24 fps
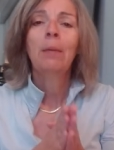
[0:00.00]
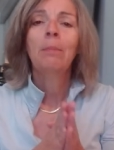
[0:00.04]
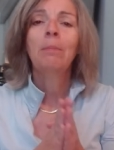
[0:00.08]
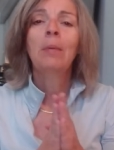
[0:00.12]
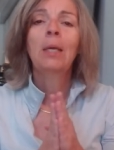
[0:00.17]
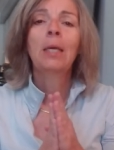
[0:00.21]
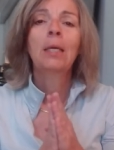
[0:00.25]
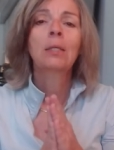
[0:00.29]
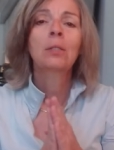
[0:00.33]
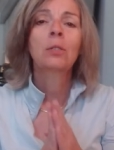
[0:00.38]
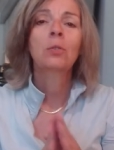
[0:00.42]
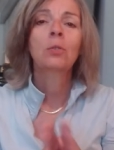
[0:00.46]
it
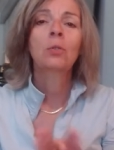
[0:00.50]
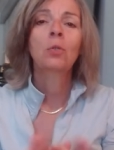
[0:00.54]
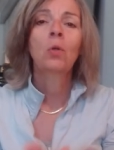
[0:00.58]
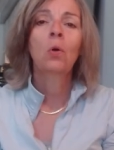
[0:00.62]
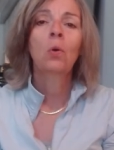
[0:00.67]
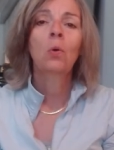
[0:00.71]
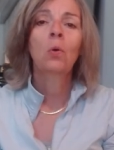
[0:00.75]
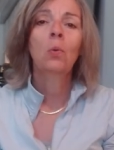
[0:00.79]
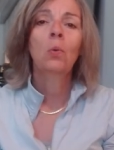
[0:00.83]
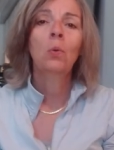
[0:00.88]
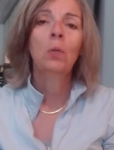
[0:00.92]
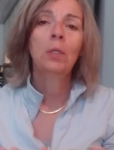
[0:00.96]
makes
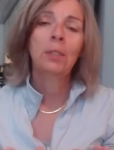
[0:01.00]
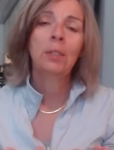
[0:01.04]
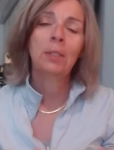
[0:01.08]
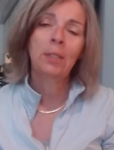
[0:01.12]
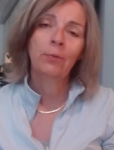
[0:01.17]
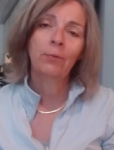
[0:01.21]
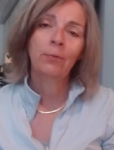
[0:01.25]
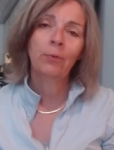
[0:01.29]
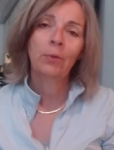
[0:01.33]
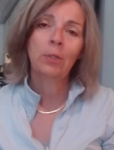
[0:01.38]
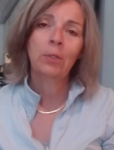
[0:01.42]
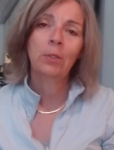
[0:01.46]
no
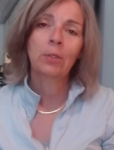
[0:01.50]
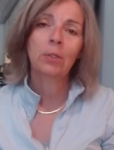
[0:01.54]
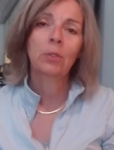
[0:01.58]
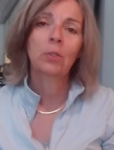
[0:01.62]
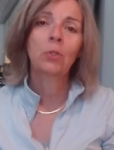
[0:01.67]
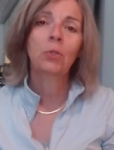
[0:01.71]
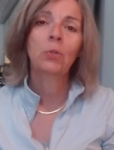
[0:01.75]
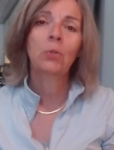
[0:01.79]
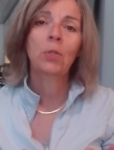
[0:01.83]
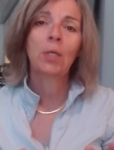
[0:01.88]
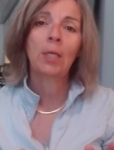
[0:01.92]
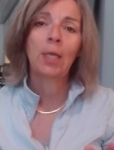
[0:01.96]
difference
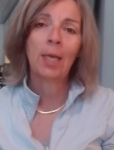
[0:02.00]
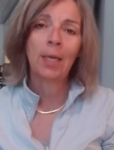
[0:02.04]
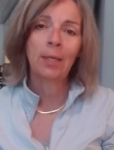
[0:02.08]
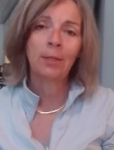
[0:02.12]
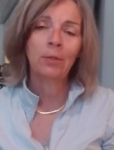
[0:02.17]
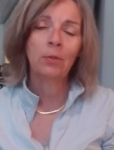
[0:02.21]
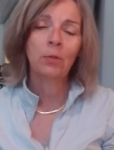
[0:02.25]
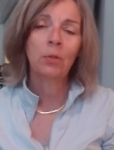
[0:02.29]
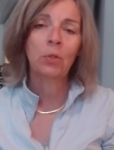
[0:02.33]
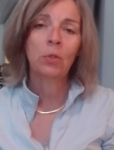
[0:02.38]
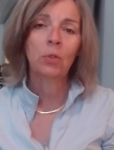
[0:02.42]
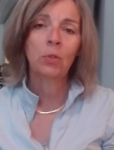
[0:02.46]
to the
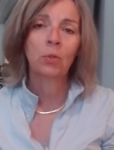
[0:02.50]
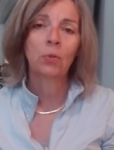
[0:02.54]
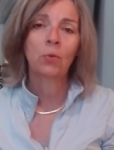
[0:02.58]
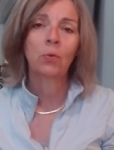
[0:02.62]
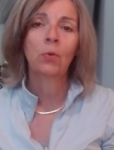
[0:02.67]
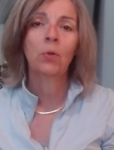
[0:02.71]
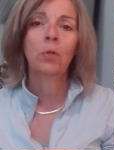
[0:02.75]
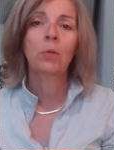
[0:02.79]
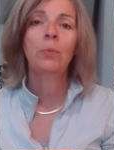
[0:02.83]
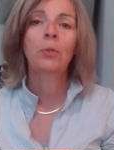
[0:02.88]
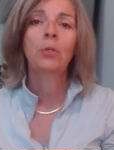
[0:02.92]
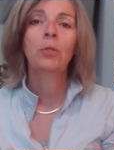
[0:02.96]
end of the
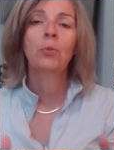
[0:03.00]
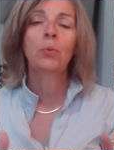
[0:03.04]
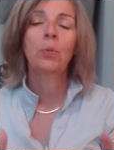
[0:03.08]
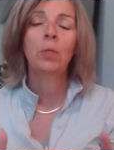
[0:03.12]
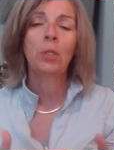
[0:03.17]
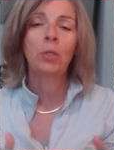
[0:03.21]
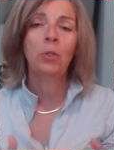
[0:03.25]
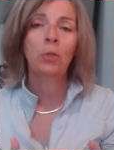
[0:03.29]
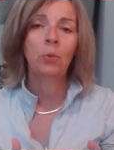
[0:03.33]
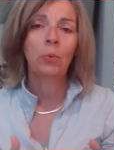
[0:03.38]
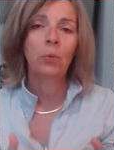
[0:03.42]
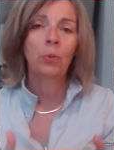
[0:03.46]
story
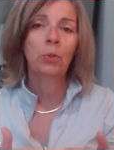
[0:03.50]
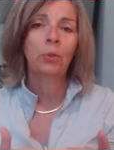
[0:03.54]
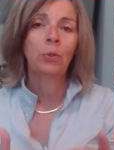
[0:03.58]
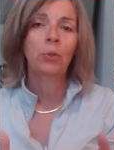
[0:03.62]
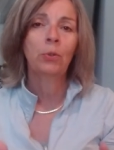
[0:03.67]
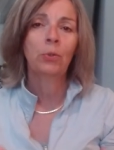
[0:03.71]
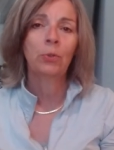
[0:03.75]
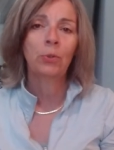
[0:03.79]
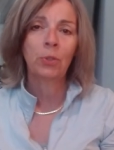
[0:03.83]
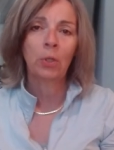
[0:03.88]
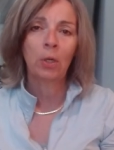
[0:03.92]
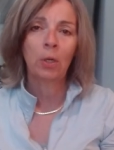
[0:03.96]
between you and
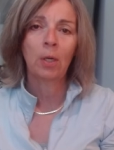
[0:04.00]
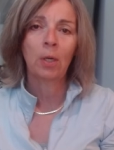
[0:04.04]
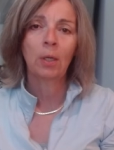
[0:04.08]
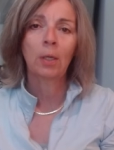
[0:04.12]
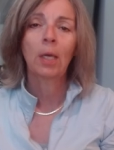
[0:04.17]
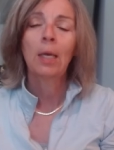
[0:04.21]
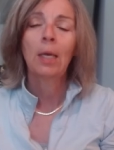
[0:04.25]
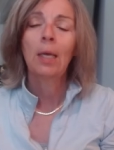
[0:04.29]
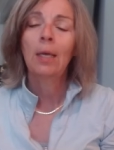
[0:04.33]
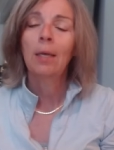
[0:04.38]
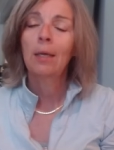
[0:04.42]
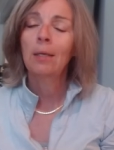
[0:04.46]
your dog.